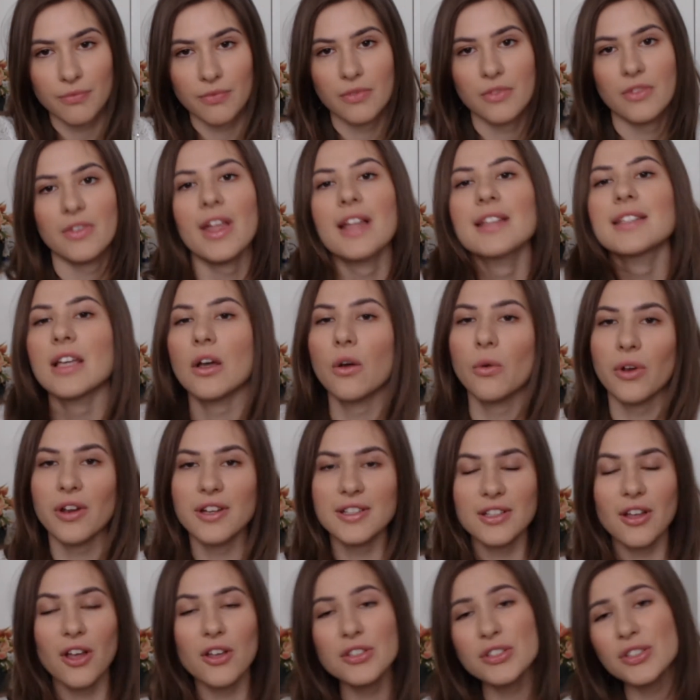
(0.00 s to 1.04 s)
That's how it works.
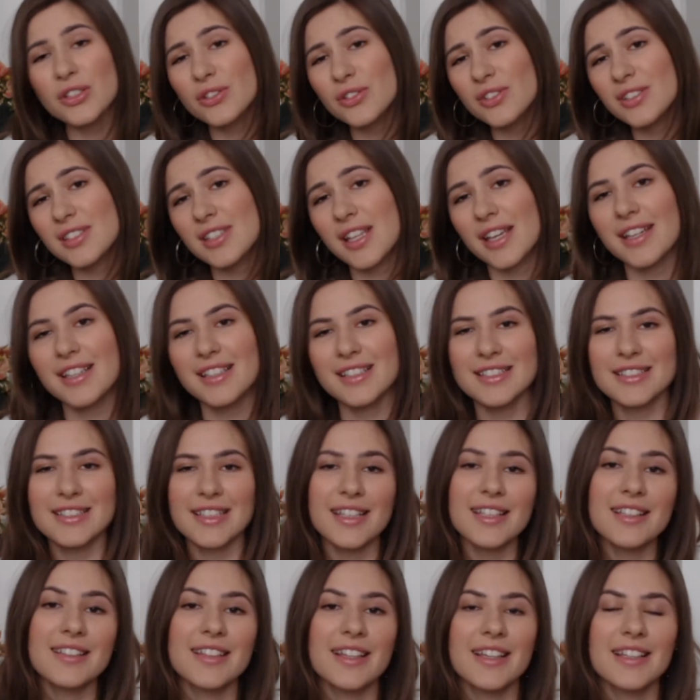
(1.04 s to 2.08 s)
Also, Psych
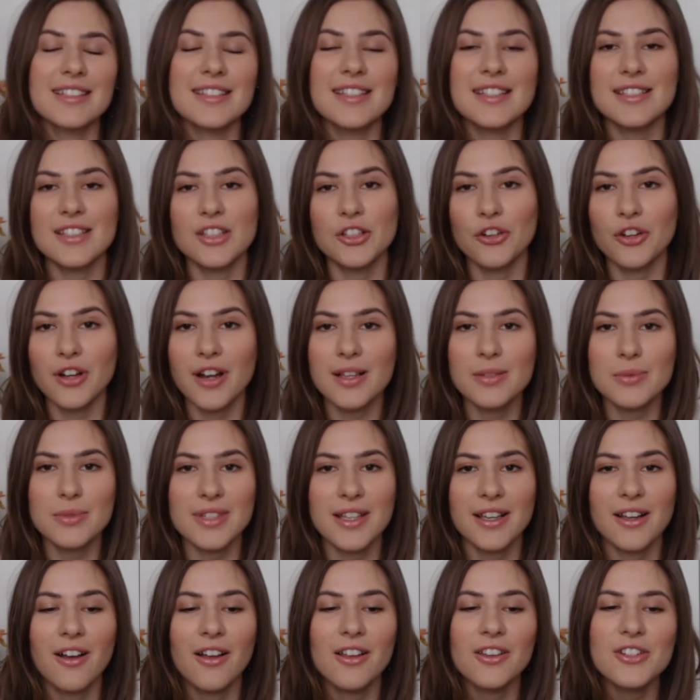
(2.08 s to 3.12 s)
Sync likes to synchronize with
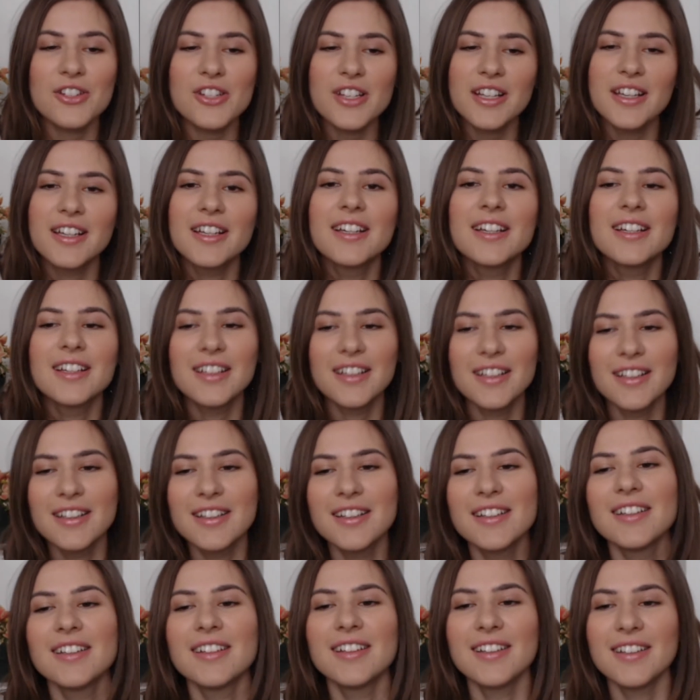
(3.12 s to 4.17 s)
psychology.
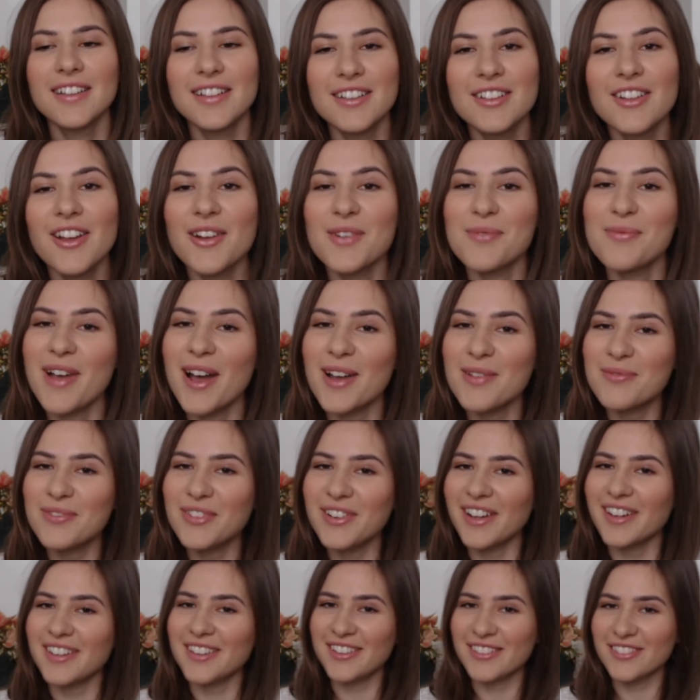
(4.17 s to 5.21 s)
Not a bad
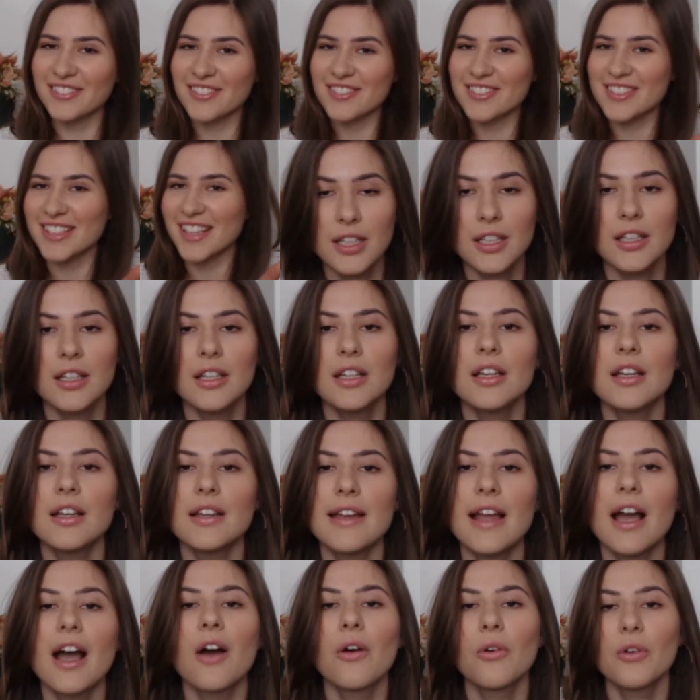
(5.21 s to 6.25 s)
pun, you know what I'm saying?
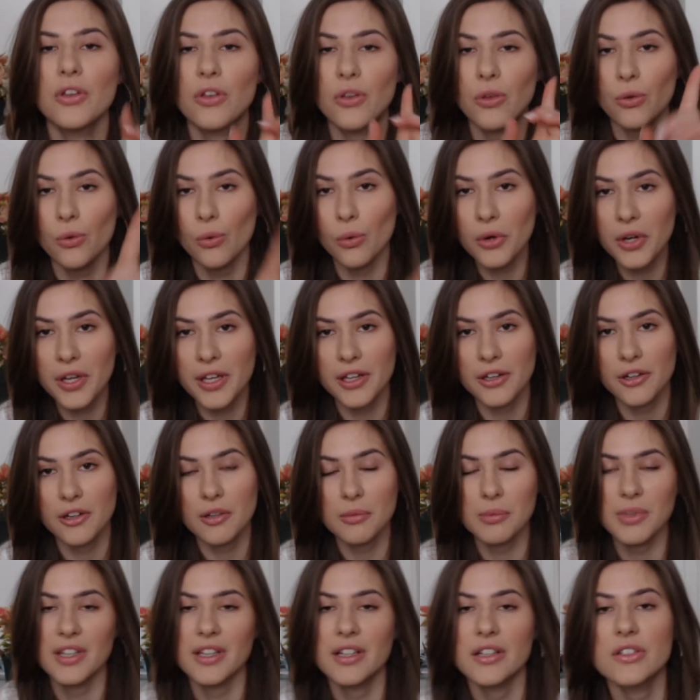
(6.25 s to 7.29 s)
Now, you're here
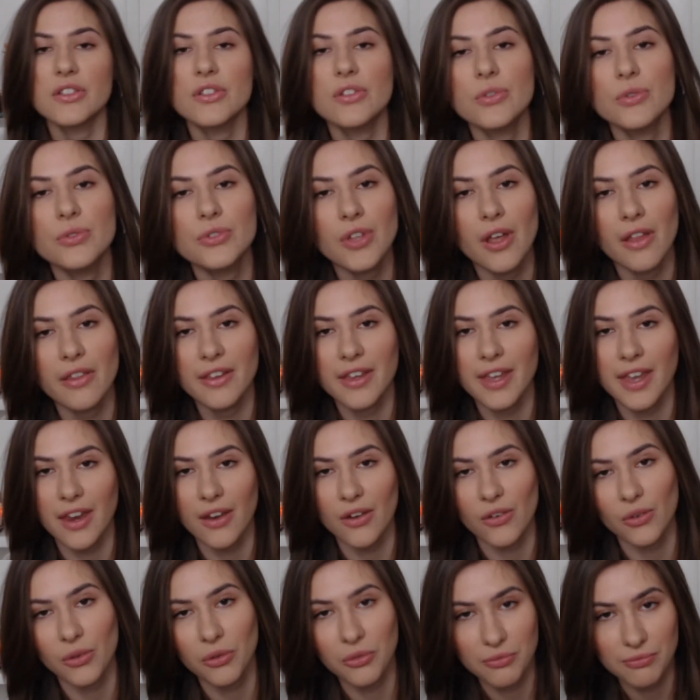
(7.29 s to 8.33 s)
because you saw the
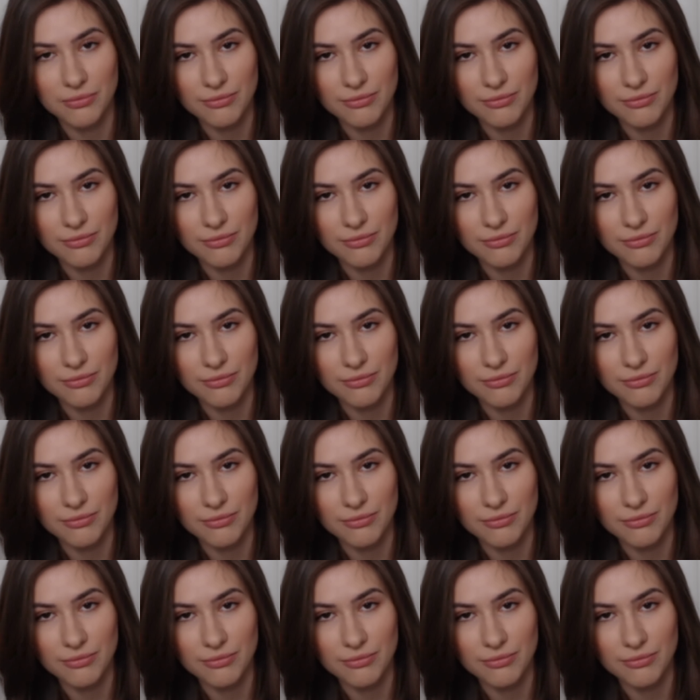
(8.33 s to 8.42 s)
candle.